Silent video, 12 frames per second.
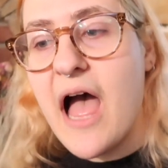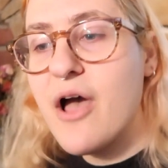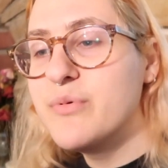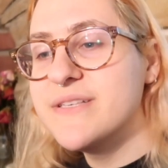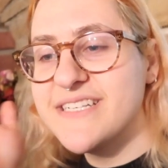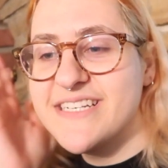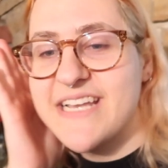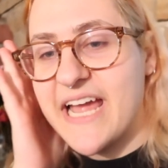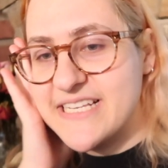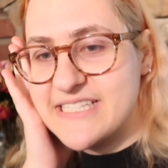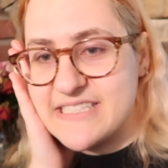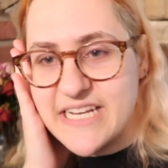I was in a
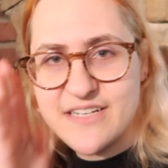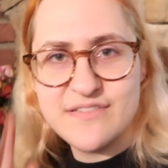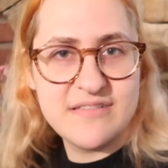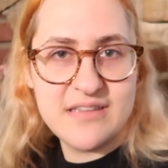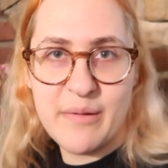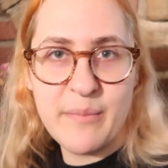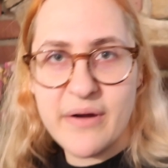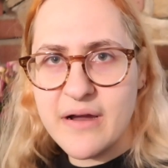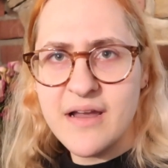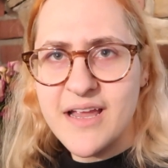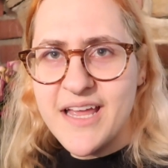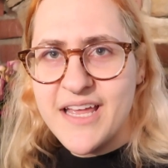nice state of
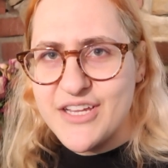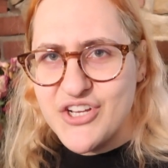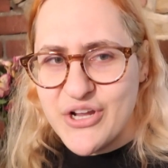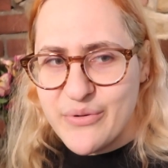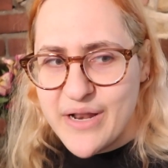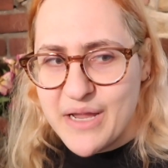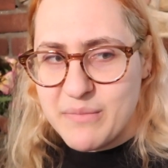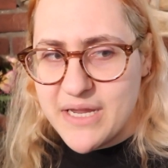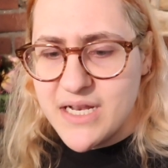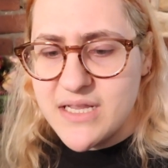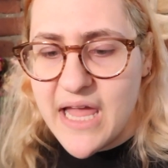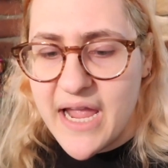slumber. You know what I mean?